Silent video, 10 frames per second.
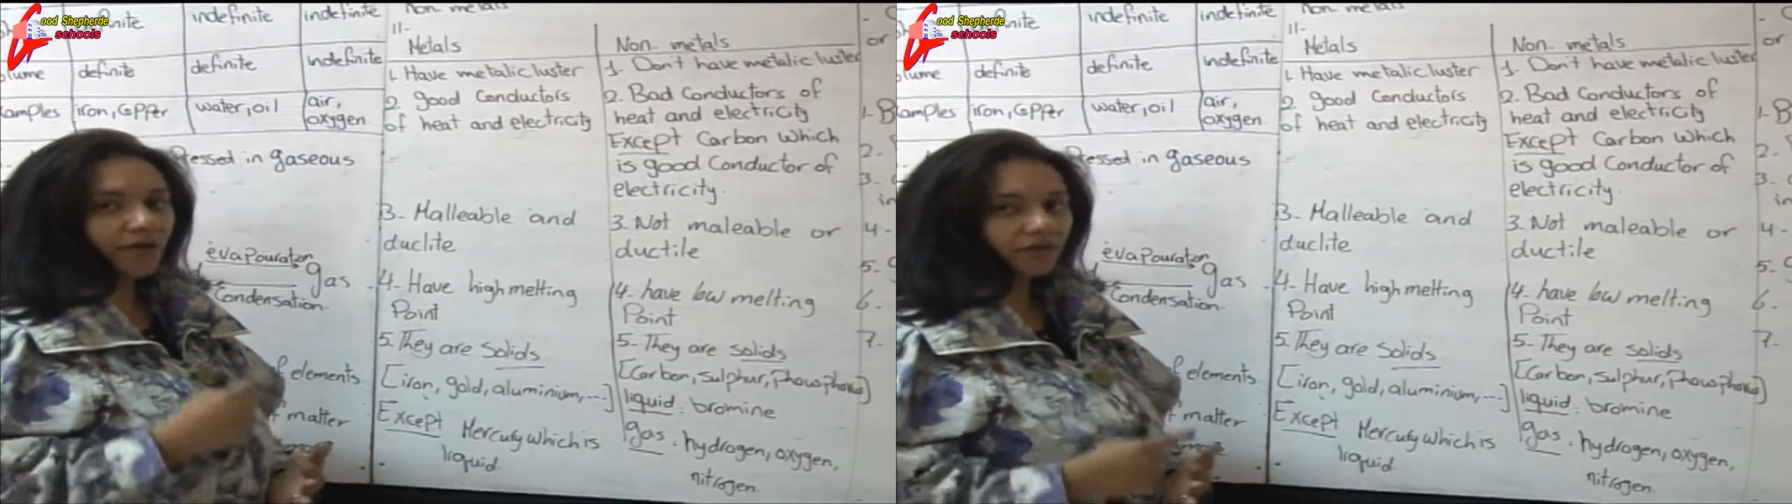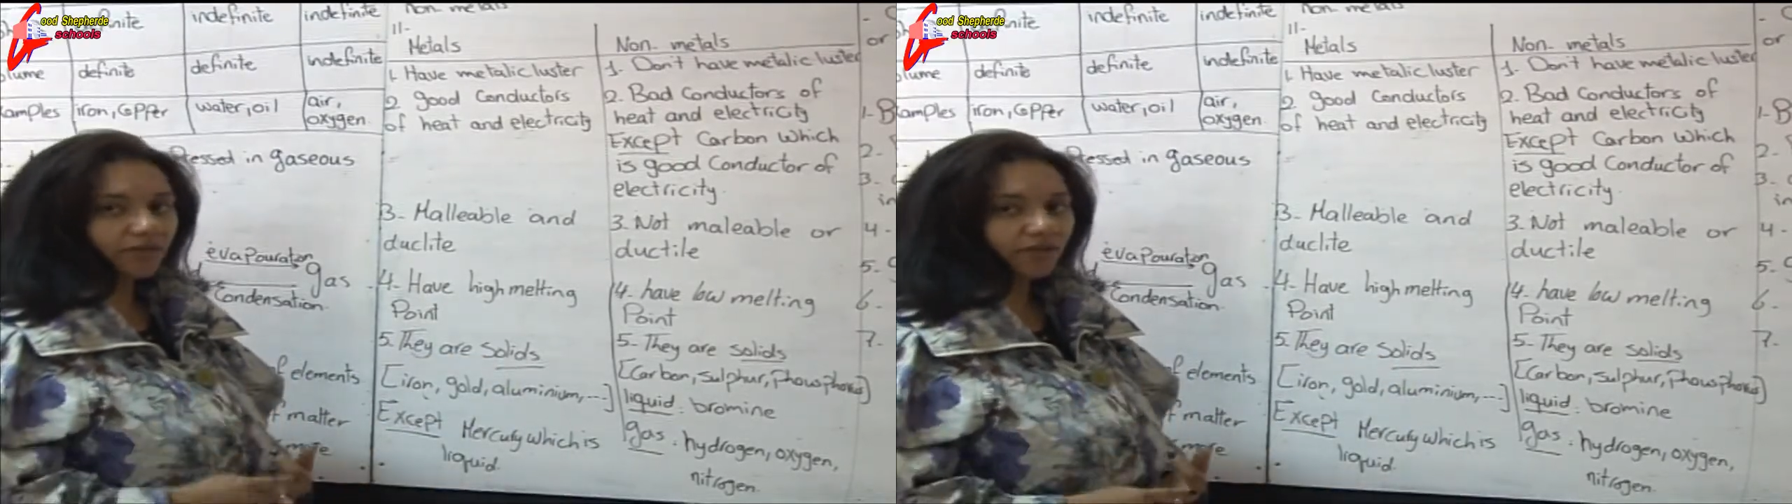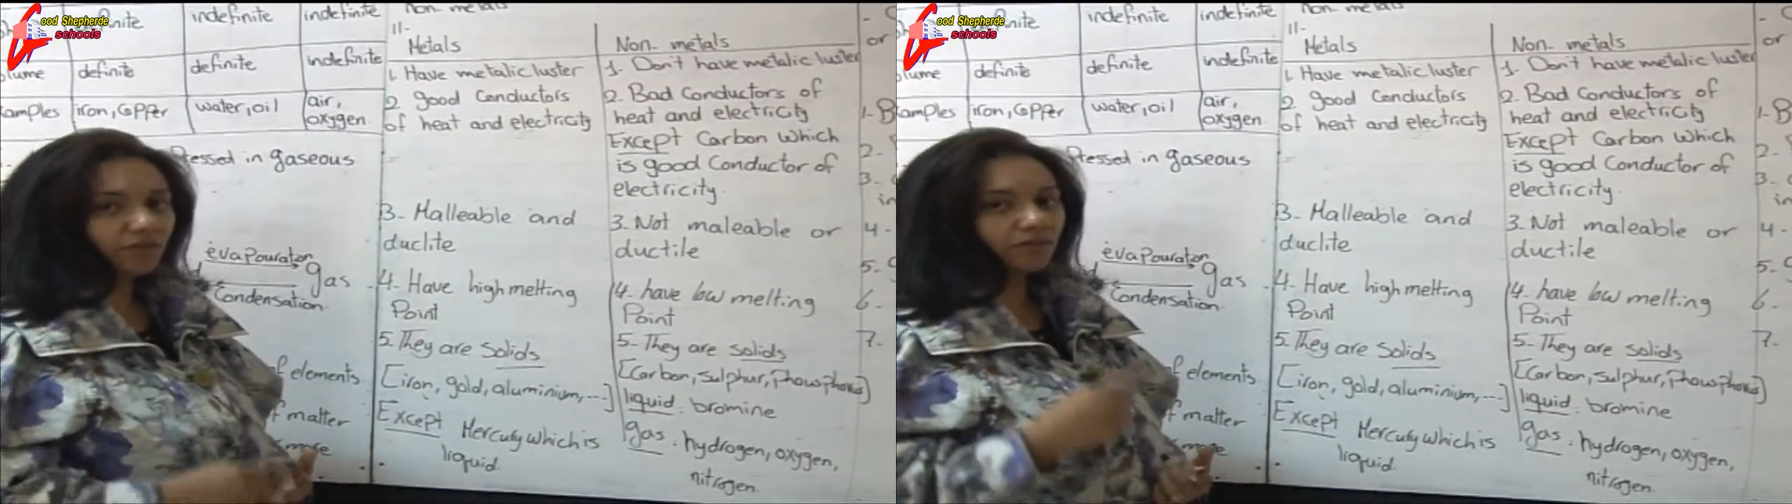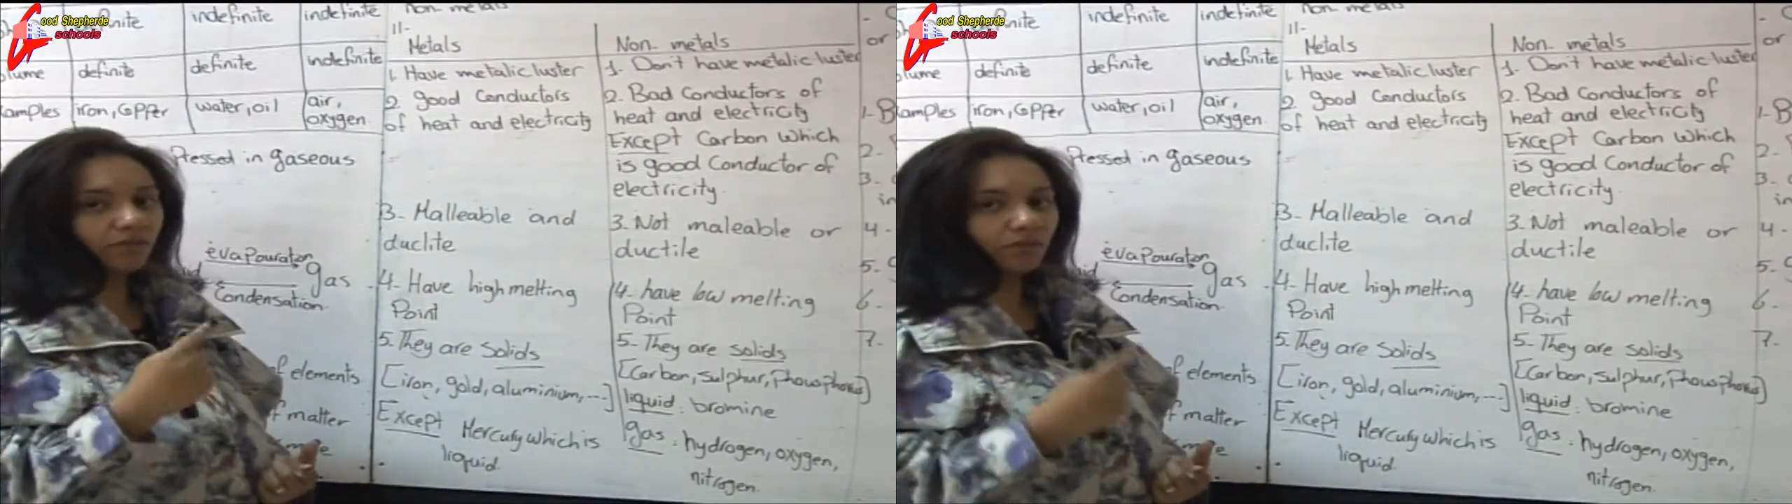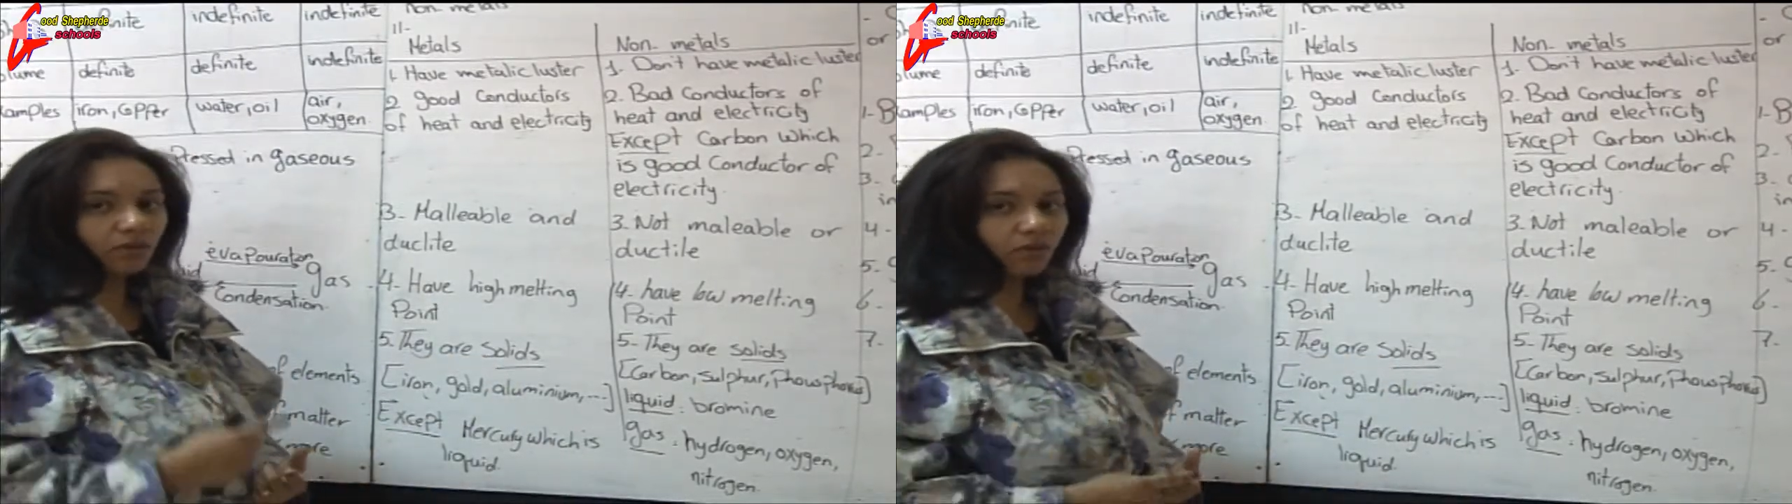
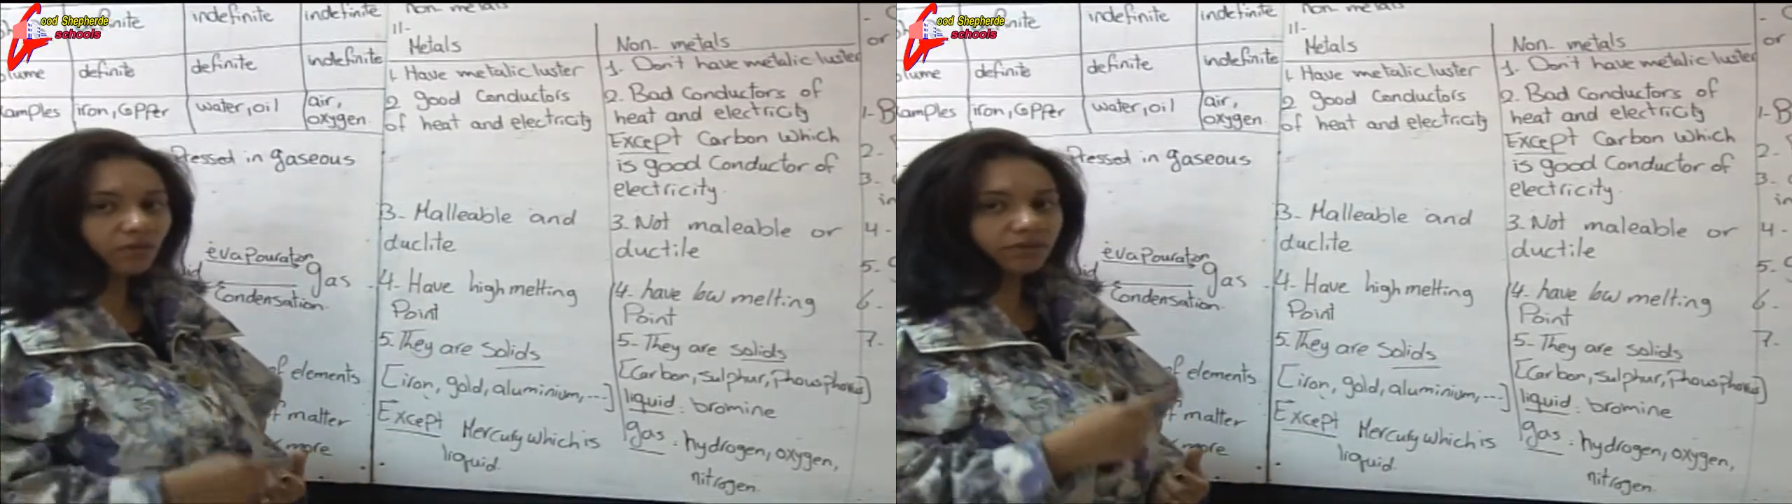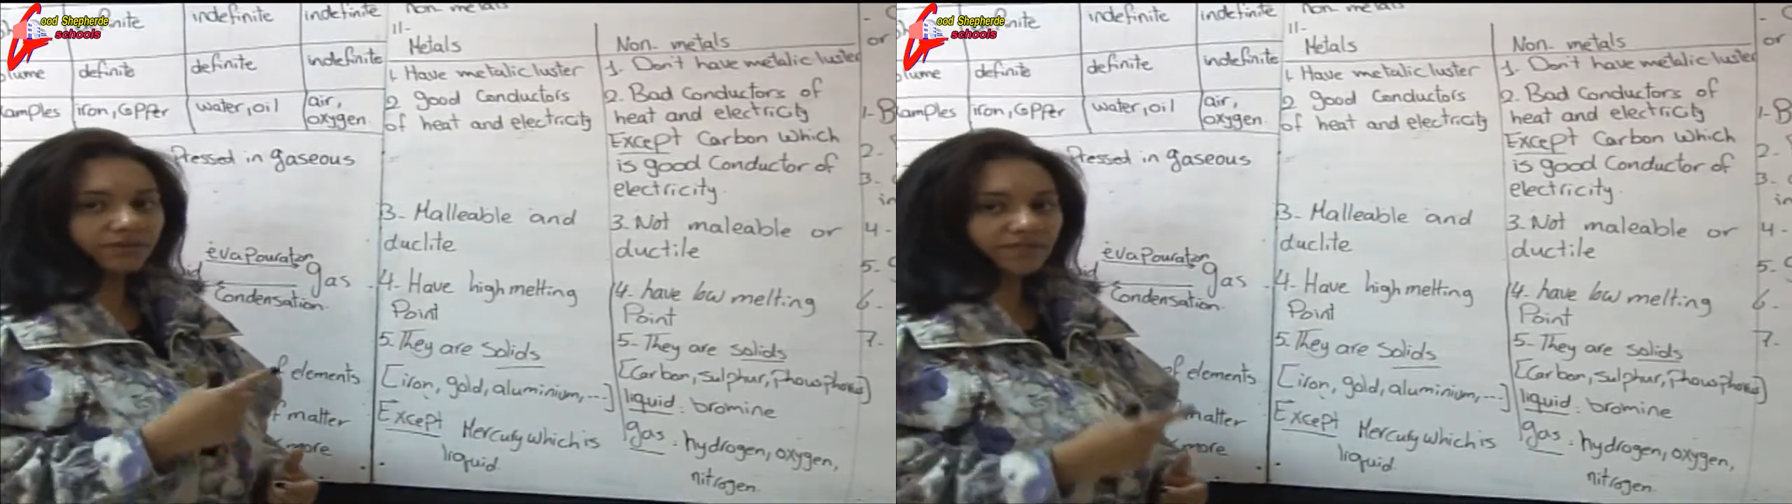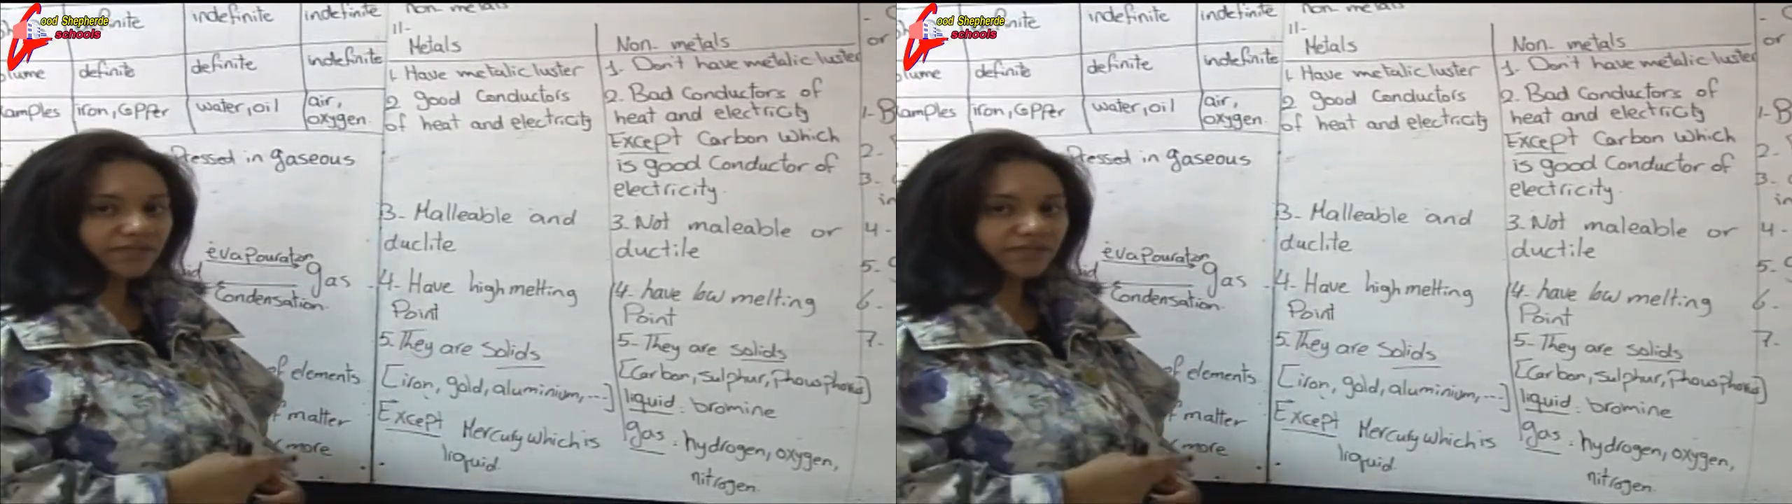aluminium, gold,